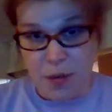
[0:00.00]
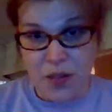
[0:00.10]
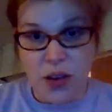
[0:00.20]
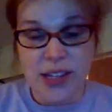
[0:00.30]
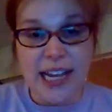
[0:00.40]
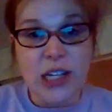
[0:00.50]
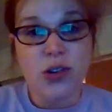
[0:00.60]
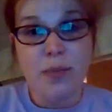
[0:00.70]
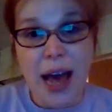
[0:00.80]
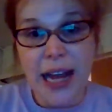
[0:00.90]
of you, because that's
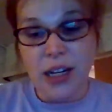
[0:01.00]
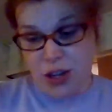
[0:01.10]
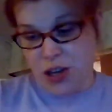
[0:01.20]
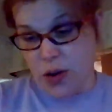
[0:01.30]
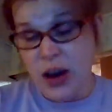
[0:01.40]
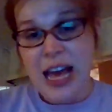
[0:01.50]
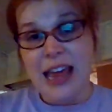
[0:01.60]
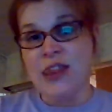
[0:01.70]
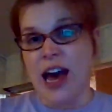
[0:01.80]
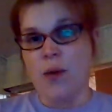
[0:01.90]
reminding you
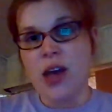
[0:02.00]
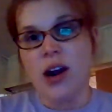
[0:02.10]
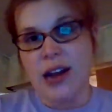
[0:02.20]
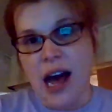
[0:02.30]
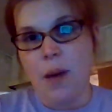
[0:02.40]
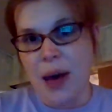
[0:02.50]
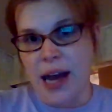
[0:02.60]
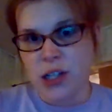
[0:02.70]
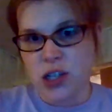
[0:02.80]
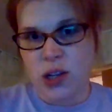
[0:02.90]
that we are now
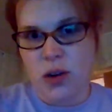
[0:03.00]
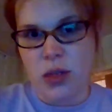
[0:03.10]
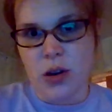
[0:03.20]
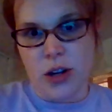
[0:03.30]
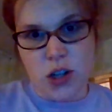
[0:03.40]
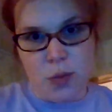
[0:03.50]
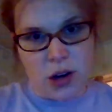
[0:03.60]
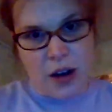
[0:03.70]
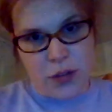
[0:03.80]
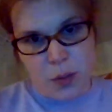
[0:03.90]
back to the notes you're more
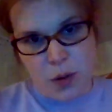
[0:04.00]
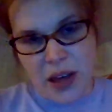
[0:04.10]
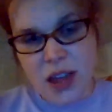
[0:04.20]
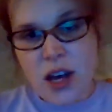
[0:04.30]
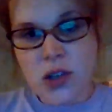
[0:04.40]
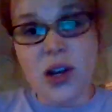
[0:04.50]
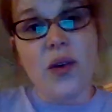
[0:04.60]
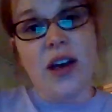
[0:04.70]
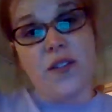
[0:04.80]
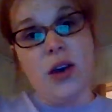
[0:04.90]
comfortable with. So
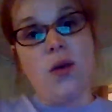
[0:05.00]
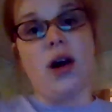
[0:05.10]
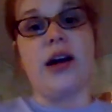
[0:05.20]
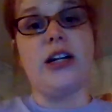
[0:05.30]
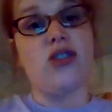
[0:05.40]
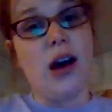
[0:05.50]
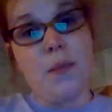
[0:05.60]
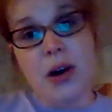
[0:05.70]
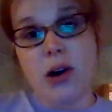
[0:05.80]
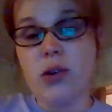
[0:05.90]
if you are a
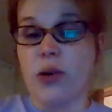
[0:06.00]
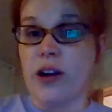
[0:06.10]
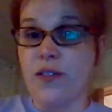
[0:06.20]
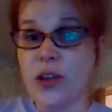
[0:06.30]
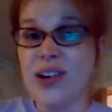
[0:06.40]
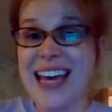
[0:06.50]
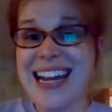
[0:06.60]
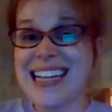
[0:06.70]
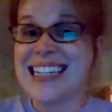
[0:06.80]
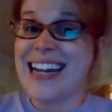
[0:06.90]
trombone or a flute,
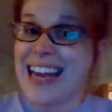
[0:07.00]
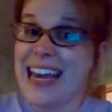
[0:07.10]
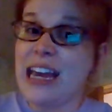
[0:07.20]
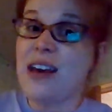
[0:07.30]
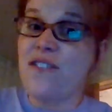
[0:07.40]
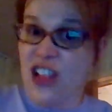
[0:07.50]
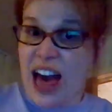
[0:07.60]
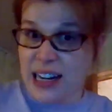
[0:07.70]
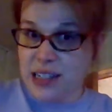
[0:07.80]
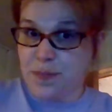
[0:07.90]
it is an E
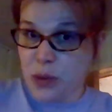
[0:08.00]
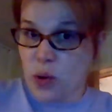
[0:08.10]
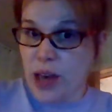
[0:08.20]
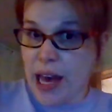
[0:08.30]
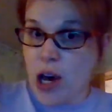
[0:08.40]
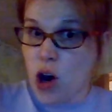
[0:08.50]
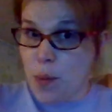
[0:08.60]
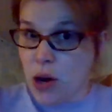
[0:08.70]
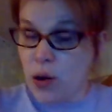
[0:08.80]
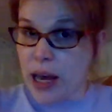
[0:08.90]
flat. Okay,
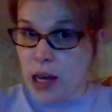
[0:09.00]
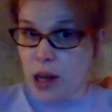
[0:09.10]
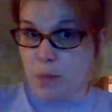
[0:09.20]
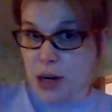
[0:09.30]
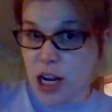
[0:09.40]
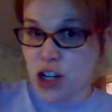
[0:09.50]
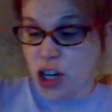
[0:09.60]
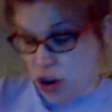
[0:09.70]
oboe and percussion,